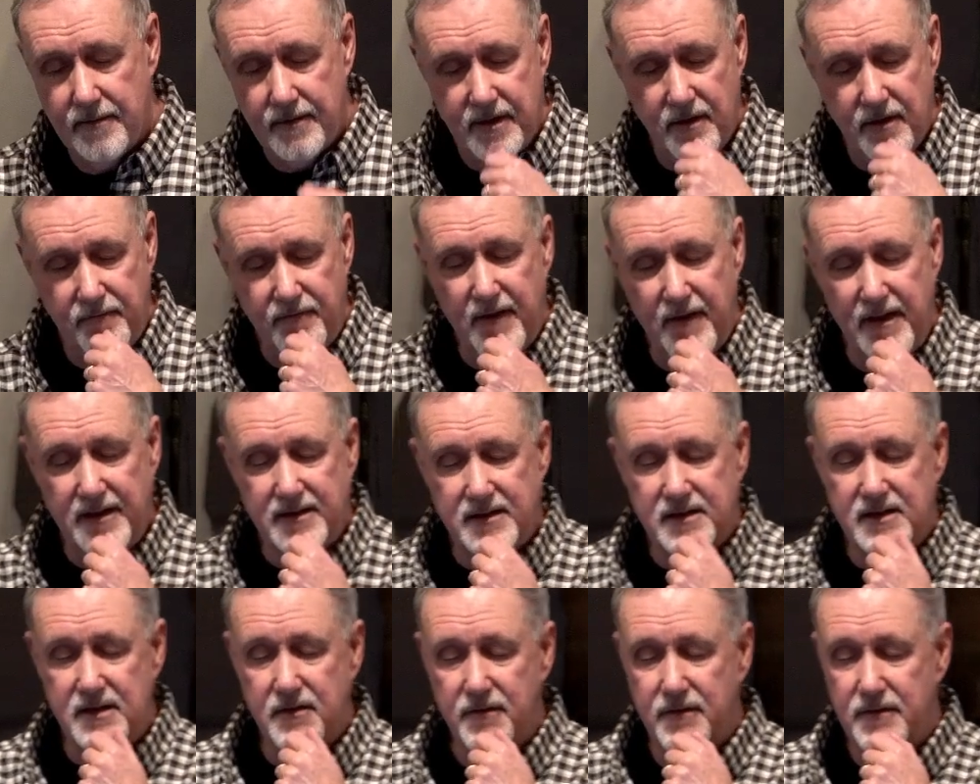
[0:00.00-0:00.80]

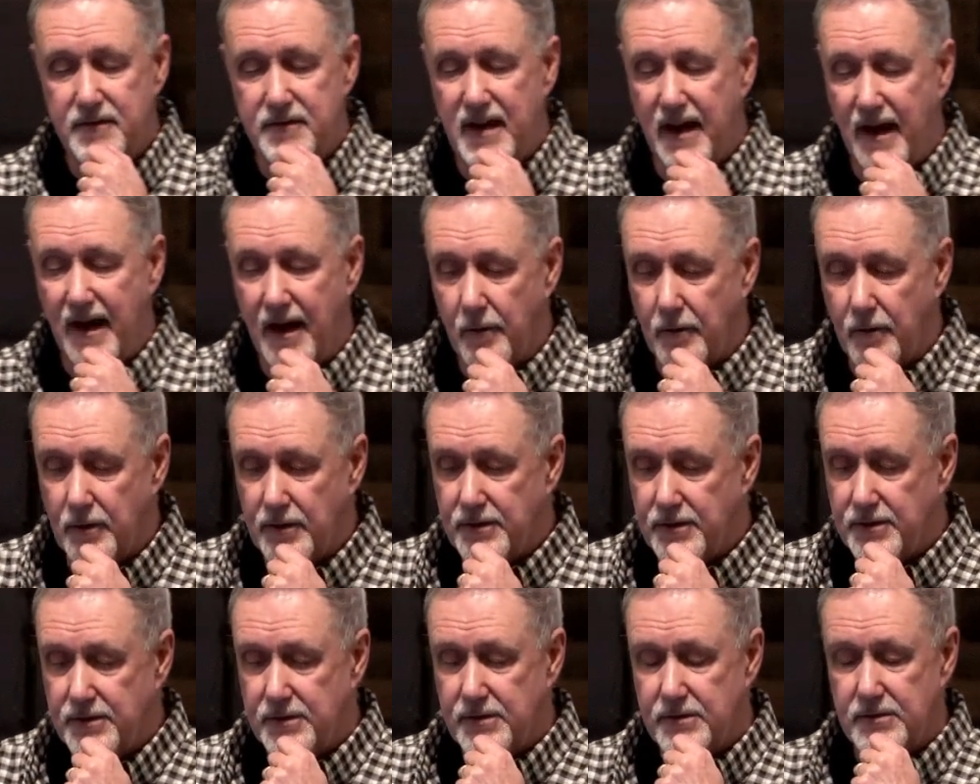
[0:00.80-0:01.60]
Defensive
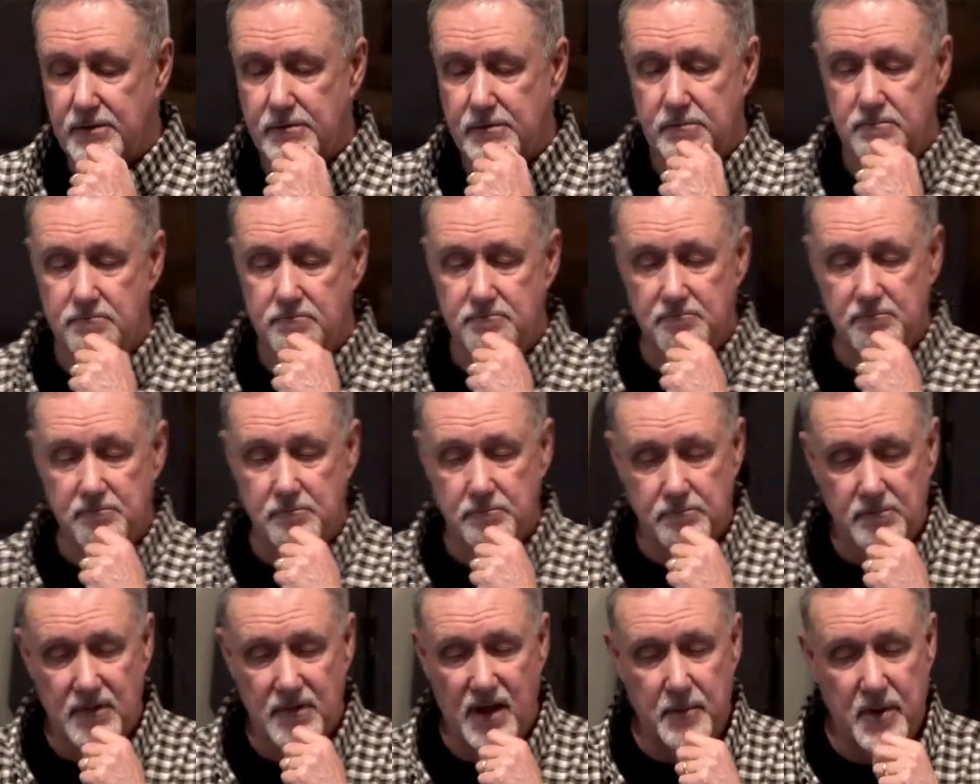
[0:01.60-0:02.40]
towers,
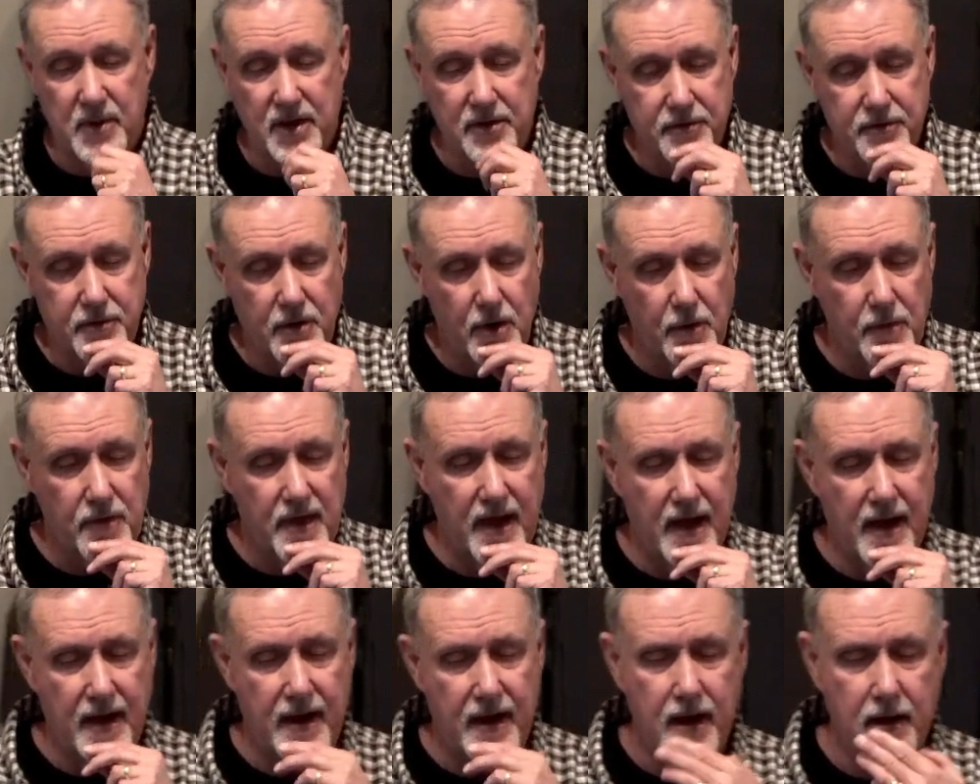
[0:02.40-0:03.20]
let me throw
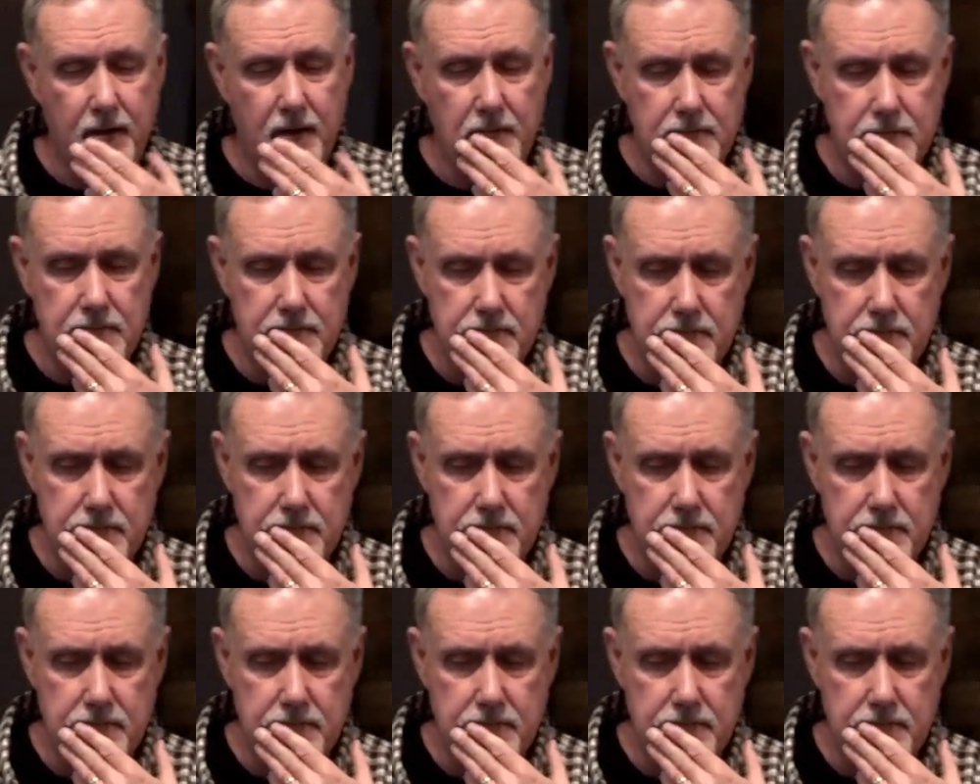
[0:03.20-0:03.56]
that up.